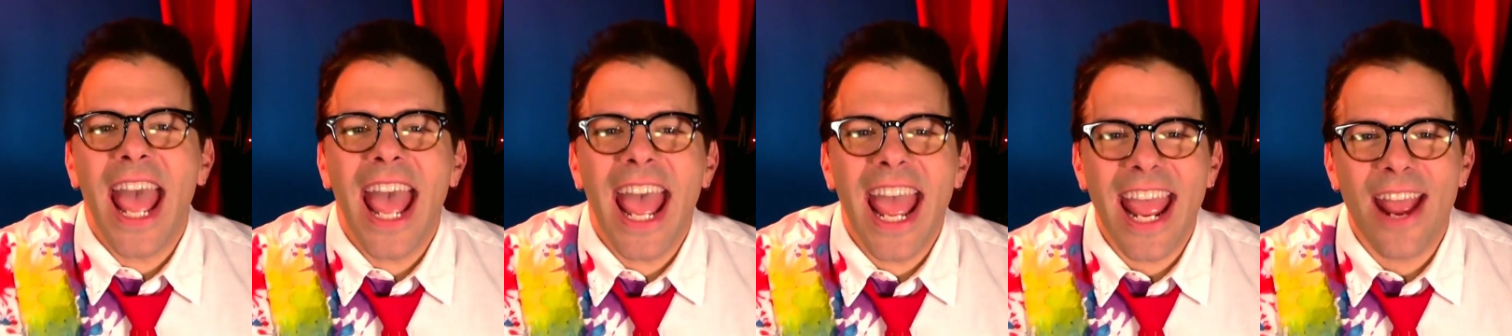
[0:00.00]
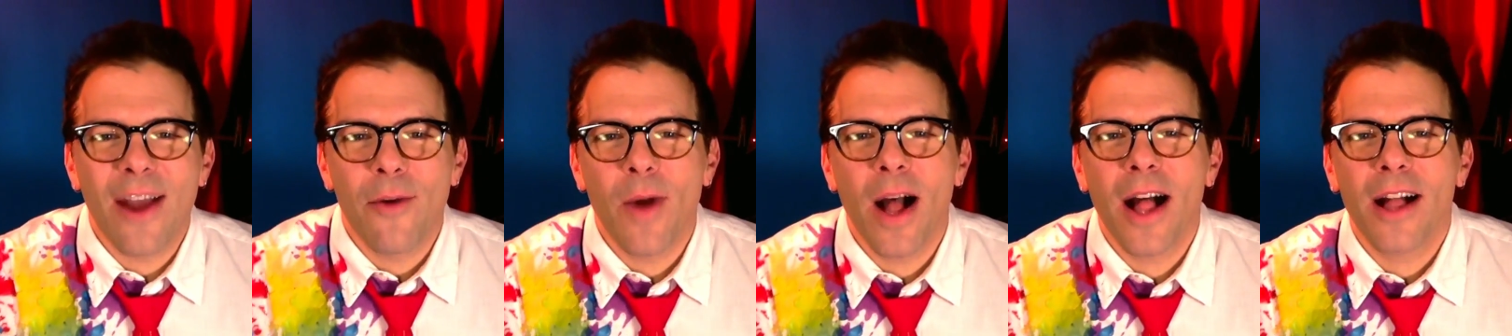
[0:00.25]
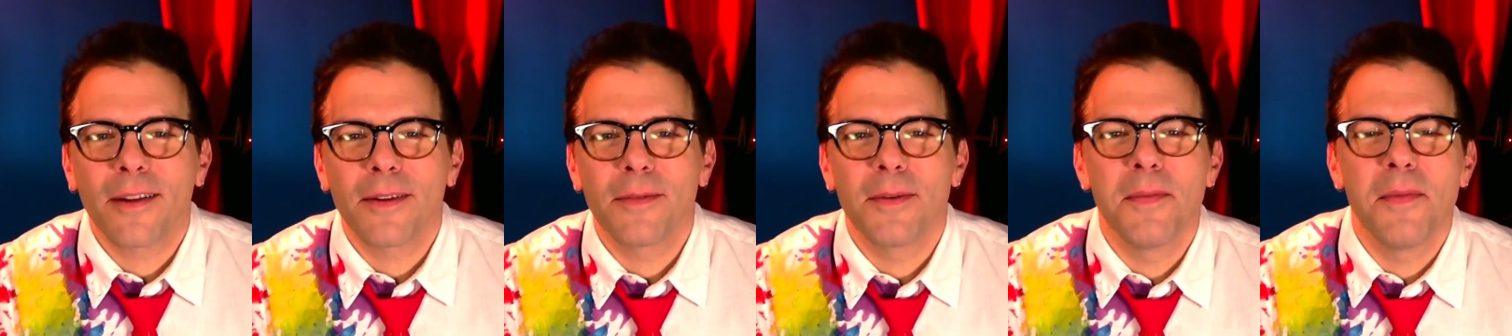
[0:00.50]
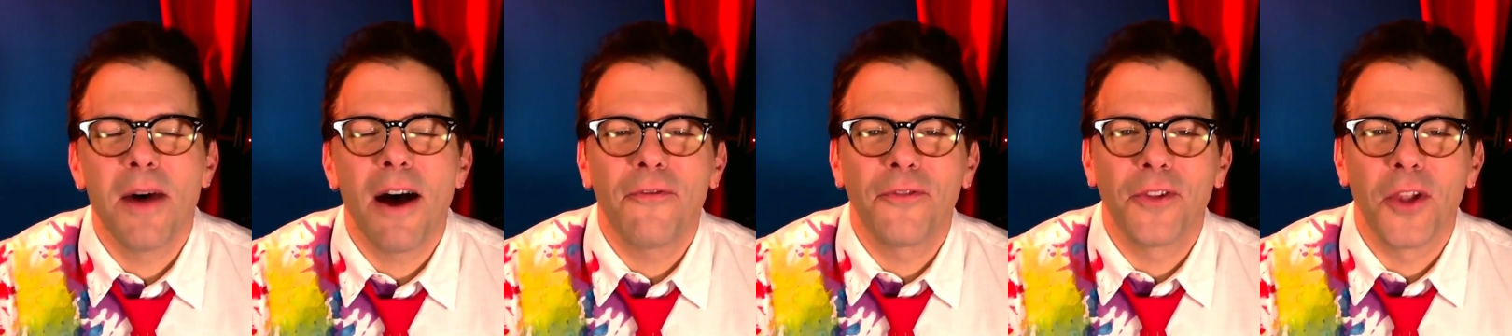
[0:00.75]
Hey, welcome to
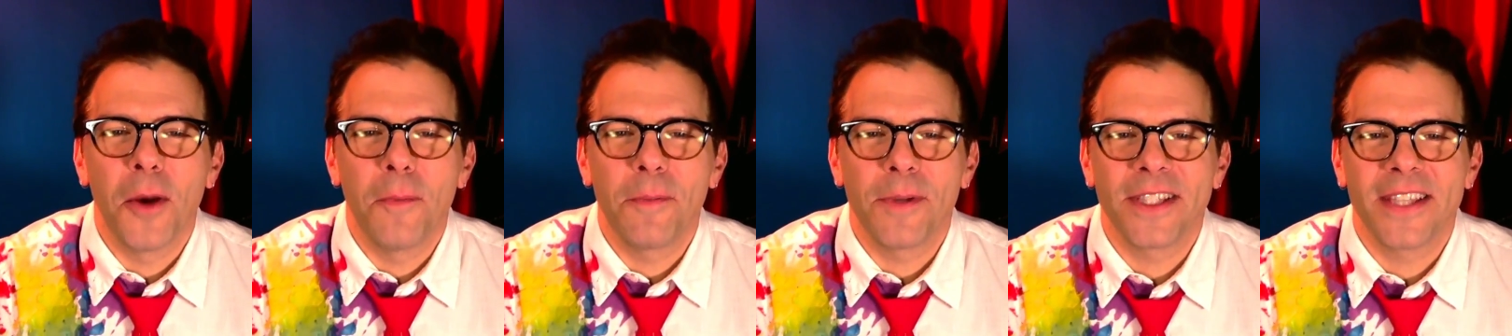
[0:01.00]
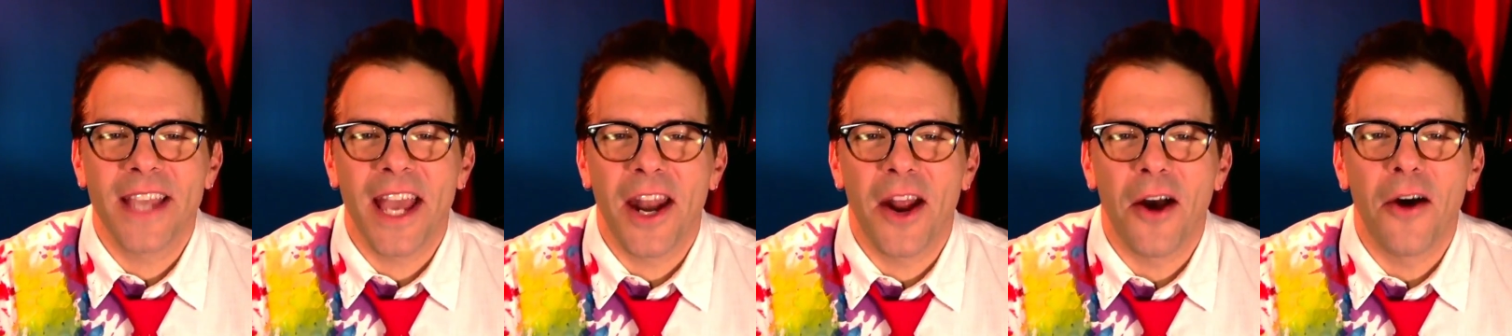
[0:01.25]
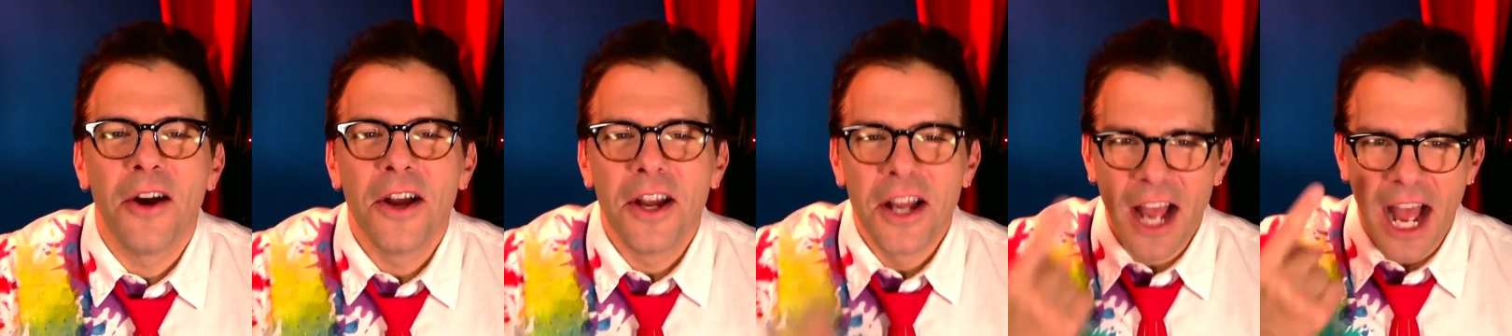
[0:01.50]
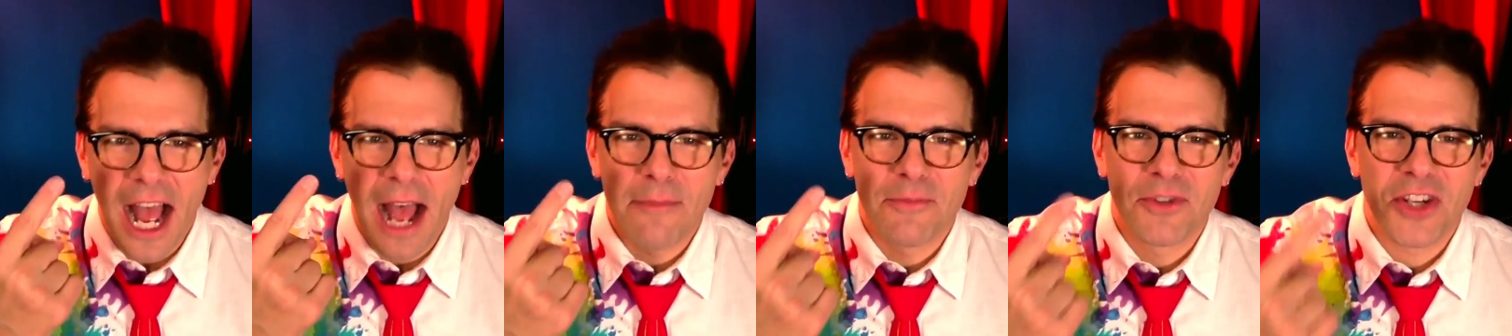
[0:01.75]
Muffalo Potato.
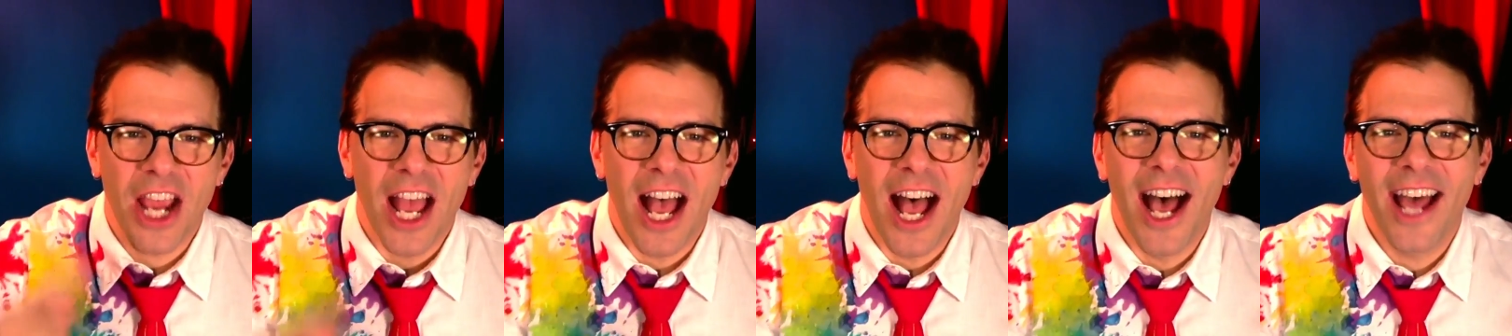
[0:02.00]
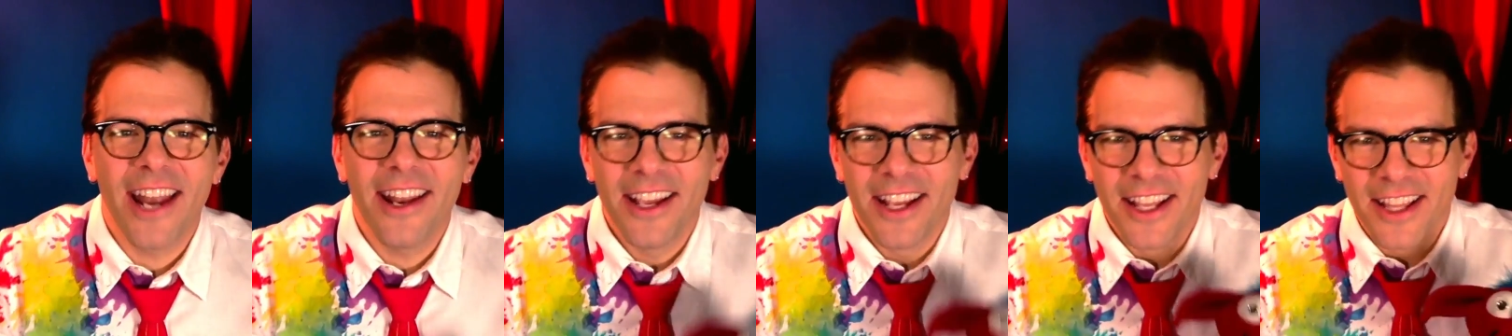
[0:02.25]
I'm John,